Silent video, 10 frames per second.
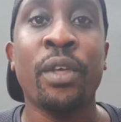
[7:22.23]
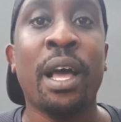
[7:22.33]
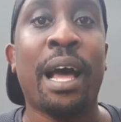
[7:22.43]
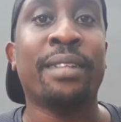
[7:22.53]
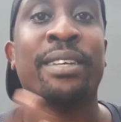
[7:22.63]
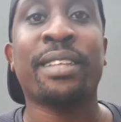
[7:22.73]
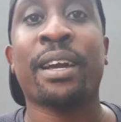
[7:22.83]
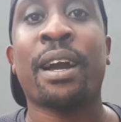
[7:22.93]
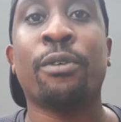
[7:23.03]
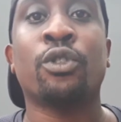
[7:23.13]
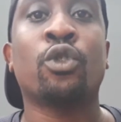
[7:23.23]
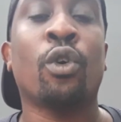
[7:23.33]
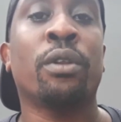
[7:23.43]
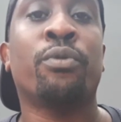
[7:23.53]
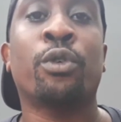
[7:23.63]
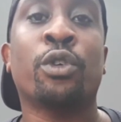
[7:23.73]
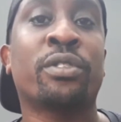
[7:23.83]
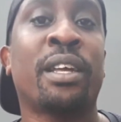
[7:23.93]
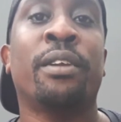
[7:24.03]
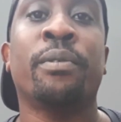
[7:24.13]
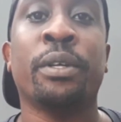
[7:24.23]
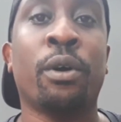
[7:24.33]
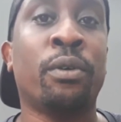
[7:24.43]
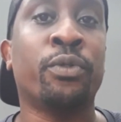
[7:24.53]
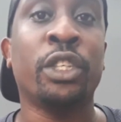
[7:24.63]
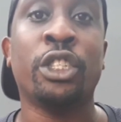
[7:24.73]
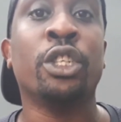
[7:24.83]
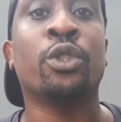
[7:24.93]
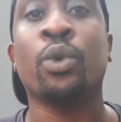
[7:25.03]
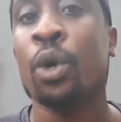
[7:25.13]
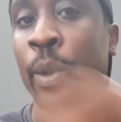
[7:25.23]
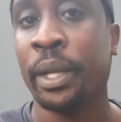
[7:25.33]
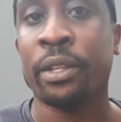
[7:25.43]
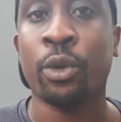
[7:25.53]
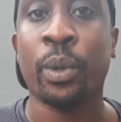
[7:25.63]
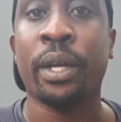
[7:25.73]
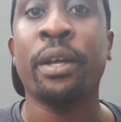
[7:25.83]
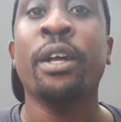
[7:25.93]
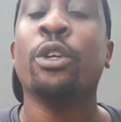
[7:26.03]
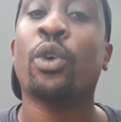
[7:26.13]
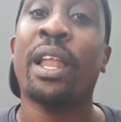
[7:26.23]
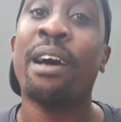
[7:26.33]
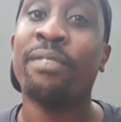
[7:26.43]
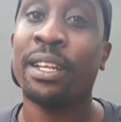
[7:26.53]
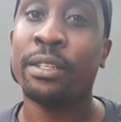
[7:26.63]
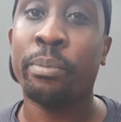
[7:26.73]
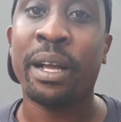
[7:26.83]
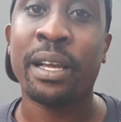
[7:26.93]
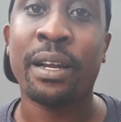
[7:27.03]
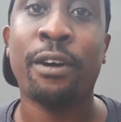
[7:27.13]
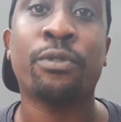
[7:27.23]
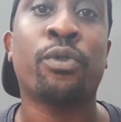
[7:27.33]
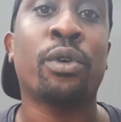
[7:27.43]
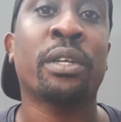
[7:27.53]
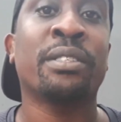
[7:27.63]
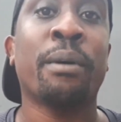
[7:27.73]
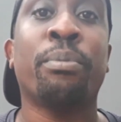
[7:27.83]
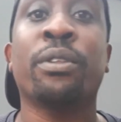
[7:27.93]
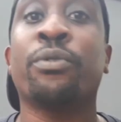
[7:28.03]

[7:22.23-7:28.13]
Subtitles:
and that account is only for your salary of teaching to go into it. You can have another bank account, for example, if